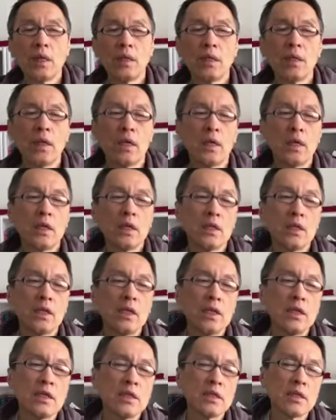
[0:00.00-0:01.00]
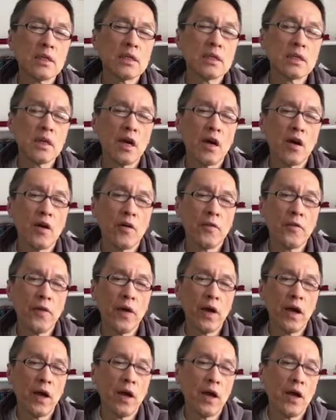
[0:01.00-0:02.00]
the Thesis of
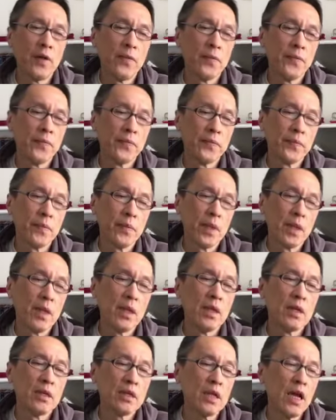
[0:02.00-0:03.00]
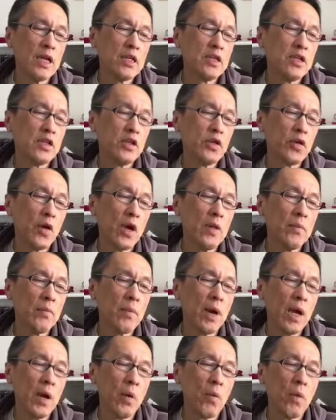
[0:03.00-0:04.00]
Tai Chi Chuan
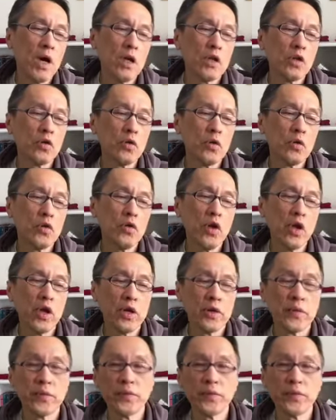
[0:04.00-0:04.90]
by Wang Zhongyue.